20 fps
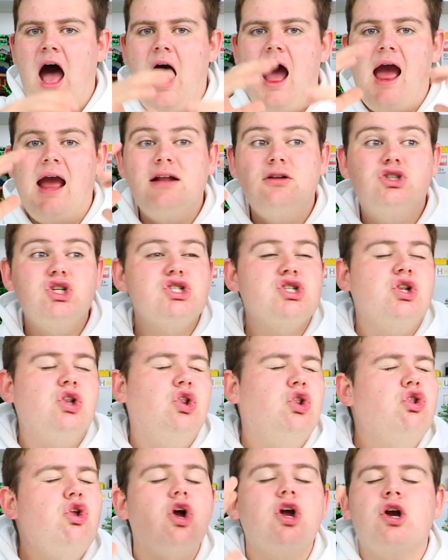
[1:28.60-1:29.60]
I just
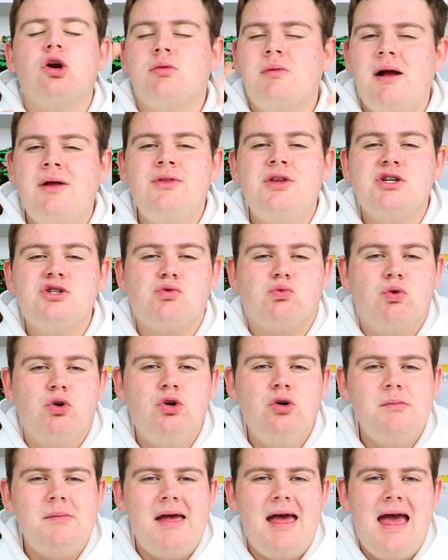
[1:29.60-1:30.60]
look around this
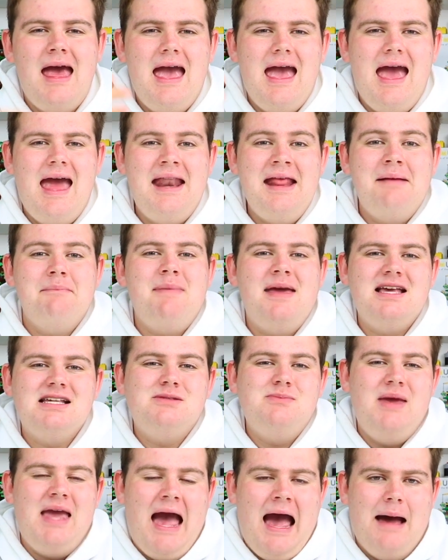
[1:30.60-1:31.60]
room and it
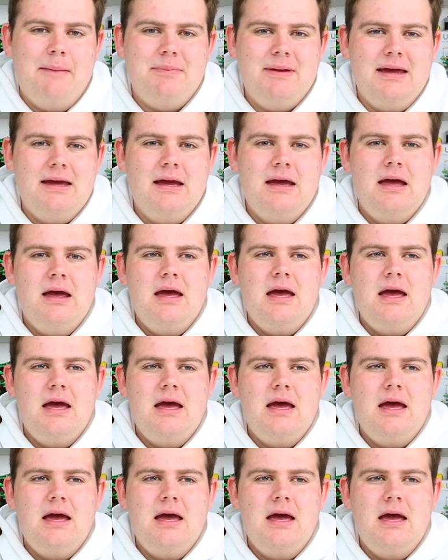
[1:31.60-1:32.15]
makes me happy.